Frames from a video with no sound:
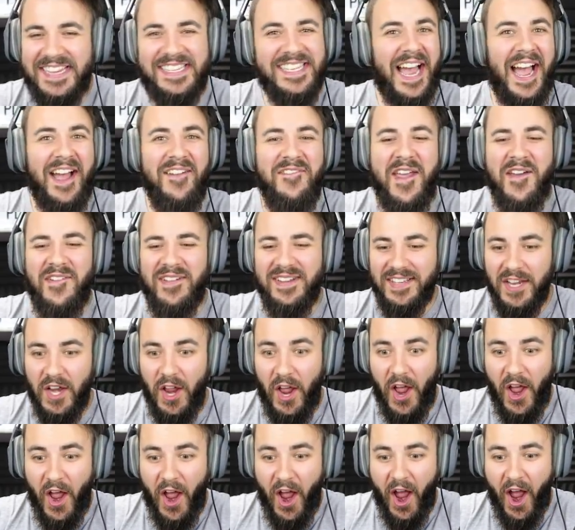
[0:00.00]
these? I've never...
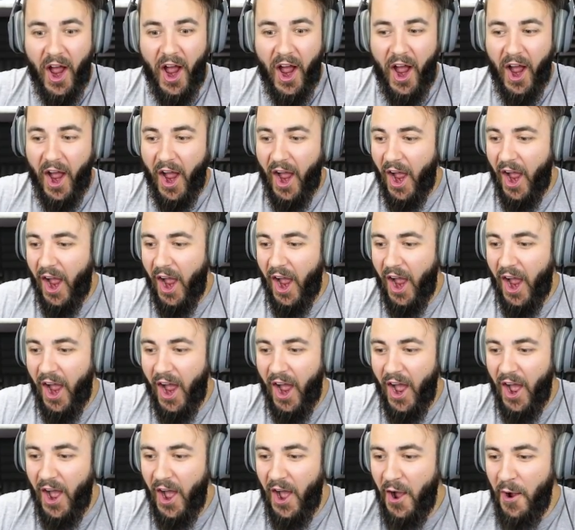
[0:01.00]

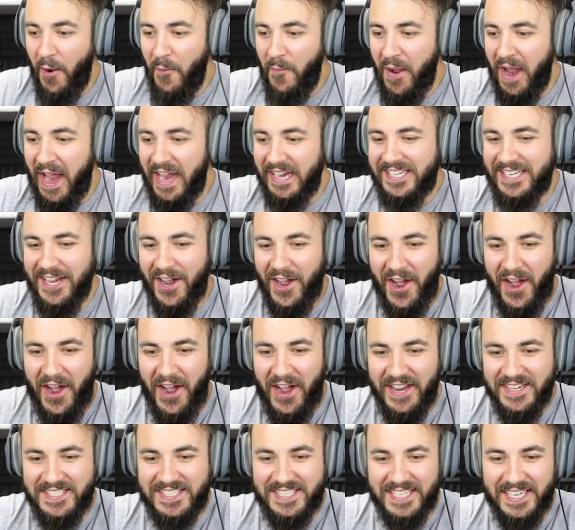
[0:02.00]
Oh, my
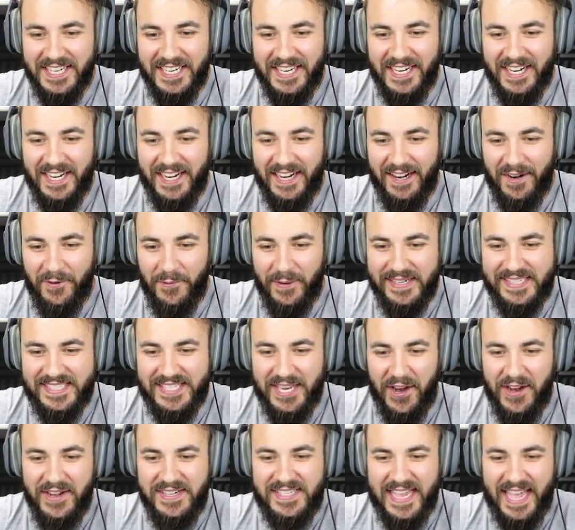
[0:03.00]
God. We're
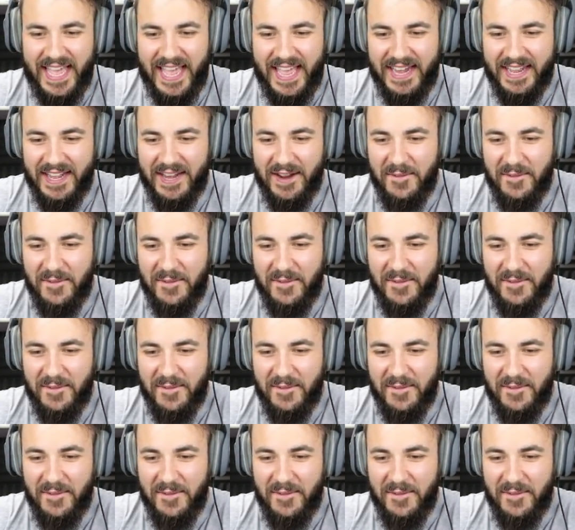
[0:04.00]
so dead.